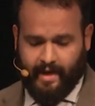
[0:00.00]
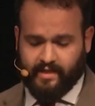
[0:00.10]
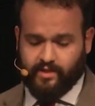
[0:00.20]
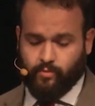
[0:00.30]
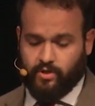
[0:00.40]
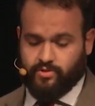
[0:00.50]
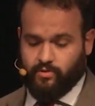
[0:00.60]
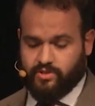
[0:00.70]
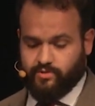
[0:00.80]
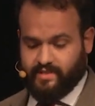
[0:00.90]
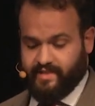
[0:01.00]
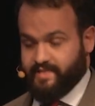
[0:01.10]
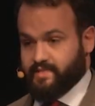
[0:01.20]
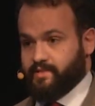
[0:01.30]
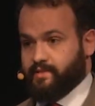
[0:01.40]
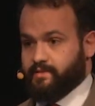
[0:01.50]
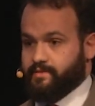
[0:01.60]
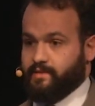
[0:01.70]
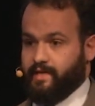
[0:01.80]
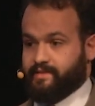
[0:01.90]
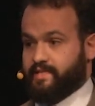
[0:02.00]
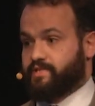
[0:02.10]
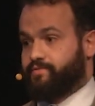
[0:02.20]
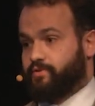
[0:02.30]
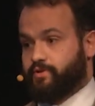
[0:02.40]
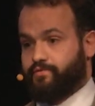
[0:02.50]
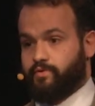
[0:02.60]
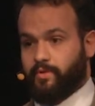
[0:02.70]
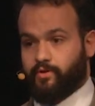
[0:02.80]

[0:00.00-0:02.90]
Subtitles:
And it was also a test for the firm,